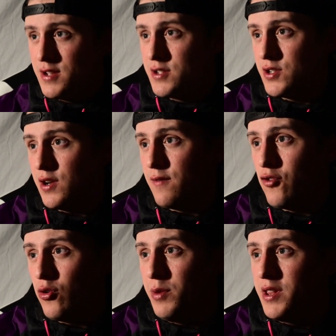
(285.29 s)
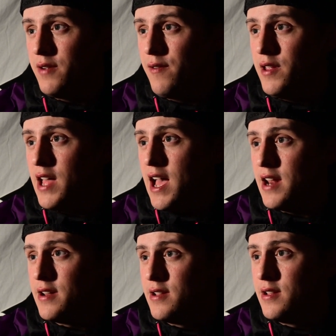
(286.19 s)
So your formula for
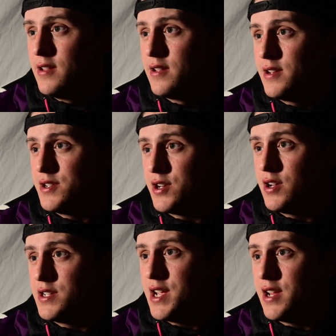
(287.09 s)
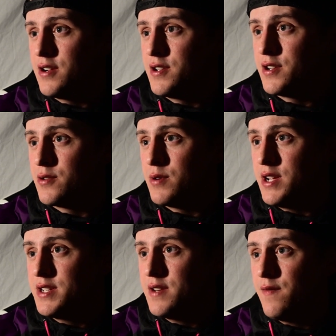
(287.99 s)
that is you're going to take your
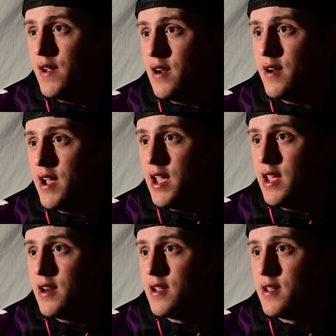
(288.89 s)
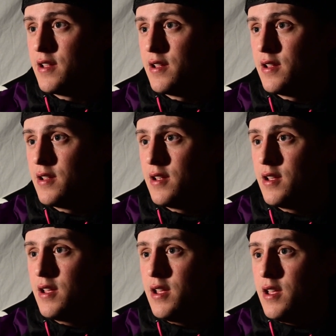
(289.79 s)
degrees in Fahrenheit,
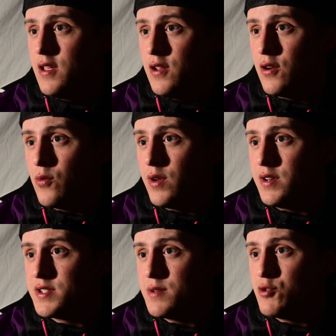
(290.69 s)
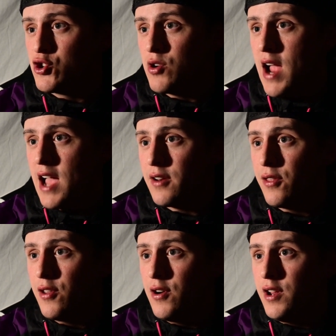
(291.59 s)
you're going to subtract
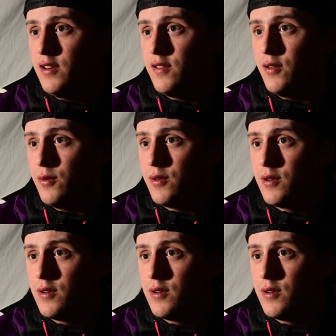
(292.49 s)
32,